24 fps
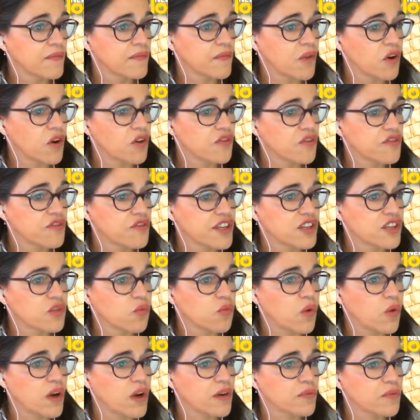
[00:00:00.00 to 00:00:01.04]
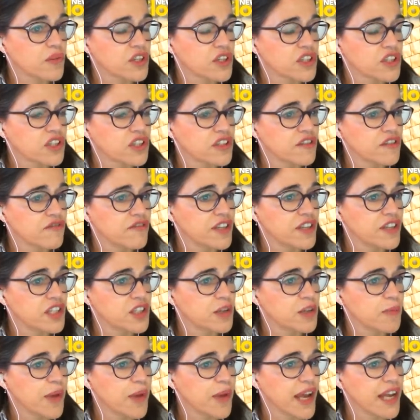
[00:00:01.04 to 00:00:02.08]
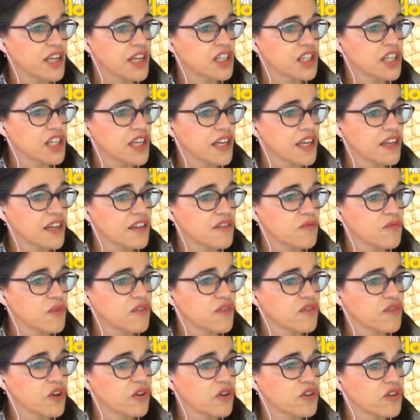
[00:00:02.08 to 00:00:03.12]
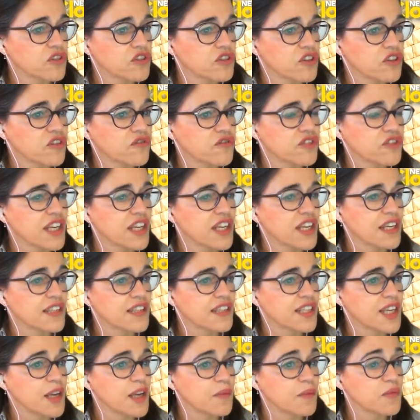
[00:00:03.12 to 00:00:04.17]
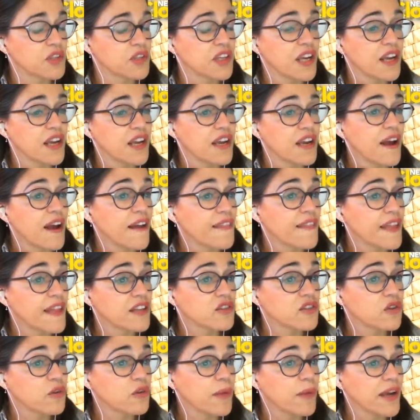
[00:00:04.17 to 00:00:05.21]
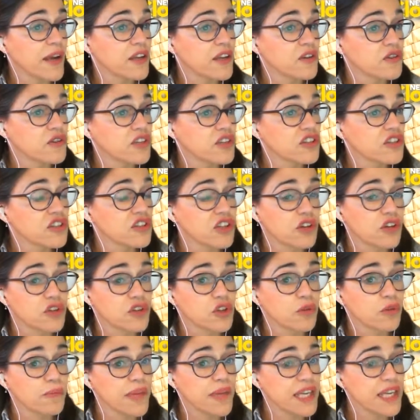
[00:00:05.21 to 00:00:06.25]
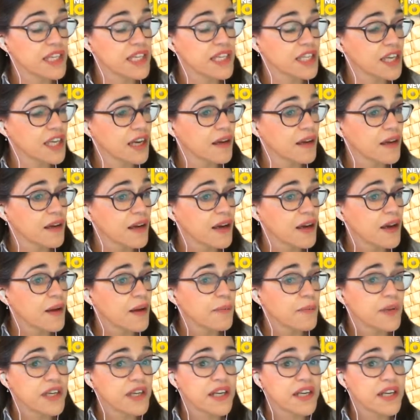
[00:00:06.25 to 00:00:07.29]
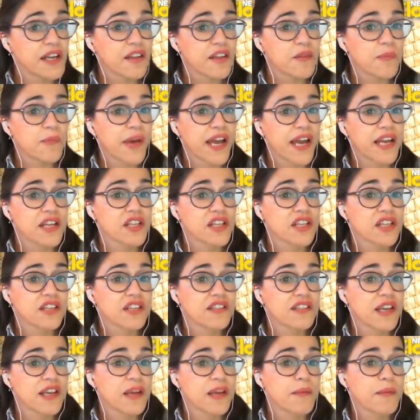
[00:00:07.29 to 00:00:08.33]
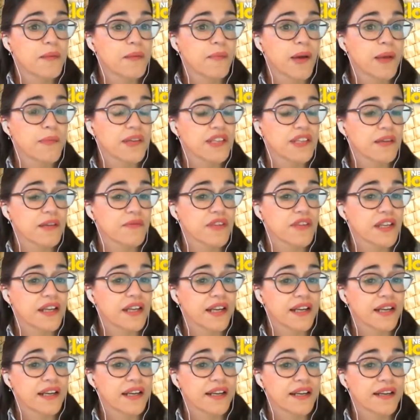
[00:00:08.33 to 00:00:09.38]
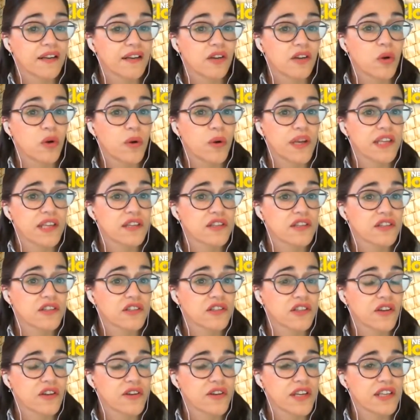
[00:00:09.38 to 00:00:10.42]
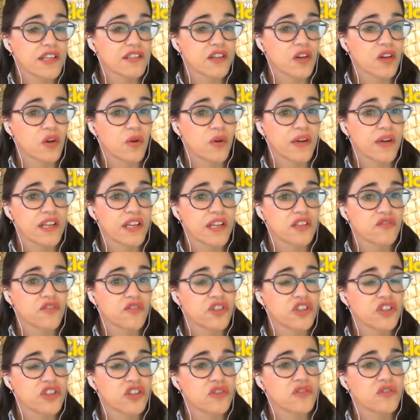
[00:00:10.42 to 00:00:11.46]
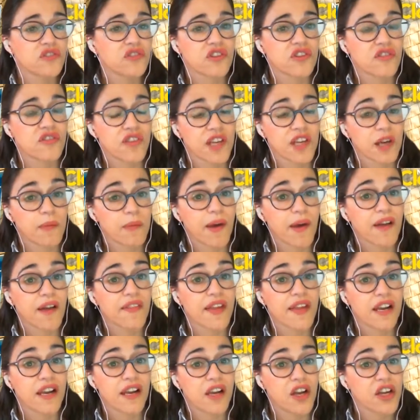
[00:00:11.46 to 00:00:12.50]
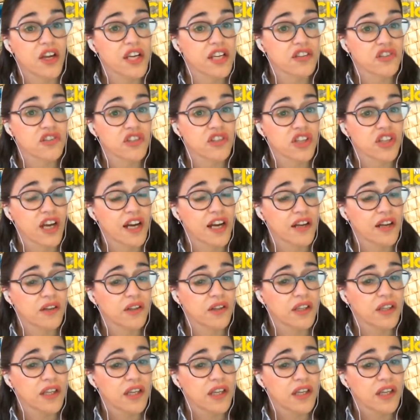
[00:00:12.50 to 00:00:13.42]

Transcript: on this one, which is the featured page here, we've got sort of 6 tips, and that's all about using social media. But in other pages, it might be something like a little quiz. So here's a quiz for students to think about their learning style.